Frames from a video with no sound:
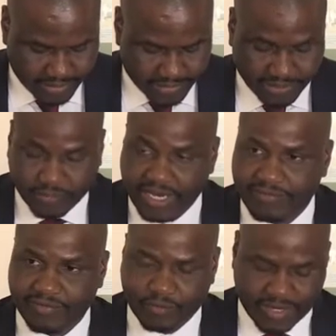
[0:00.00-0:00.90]
That's
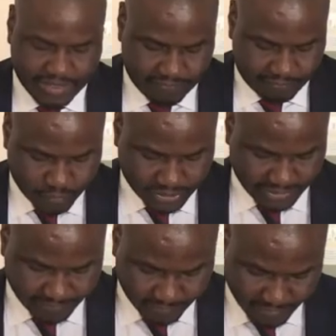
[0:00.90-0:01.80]
why even when the
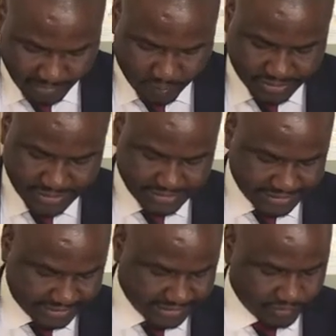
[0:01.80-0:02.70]
future was
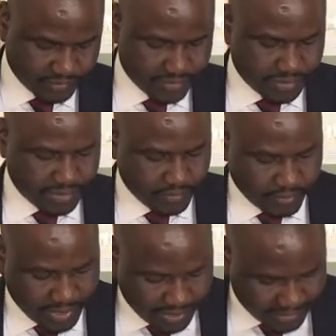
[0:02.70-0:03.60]
uncertain,
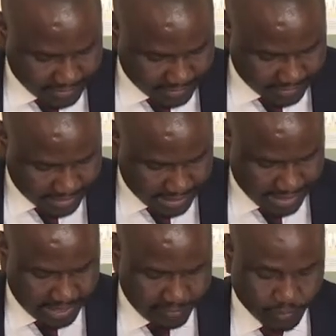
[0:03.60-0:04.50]
we were
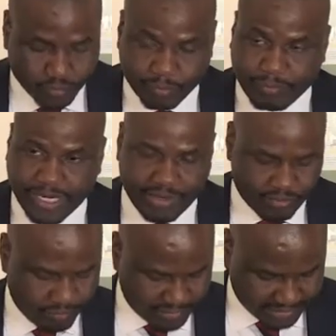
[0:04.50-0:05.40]
able to play
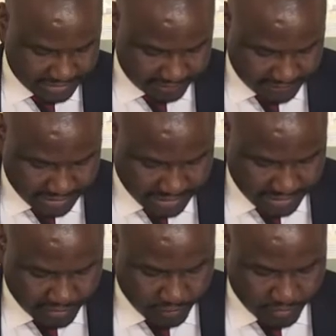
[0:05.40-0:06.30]
competitively
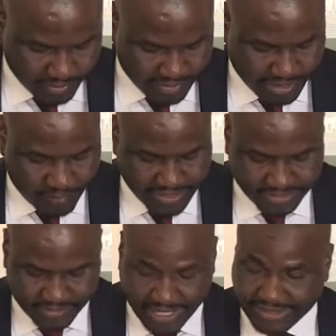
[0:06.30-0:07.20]
in the away
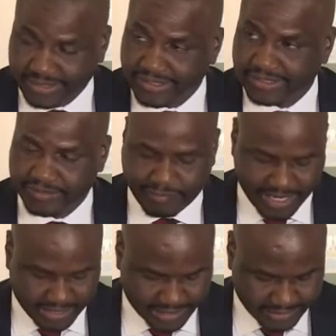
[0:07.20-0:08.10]
tri-series in
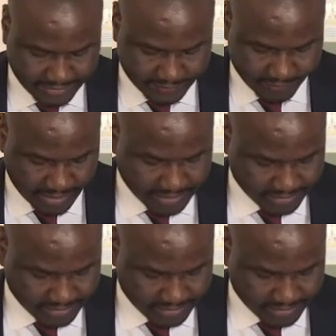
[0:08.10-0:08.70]
Bangladesh and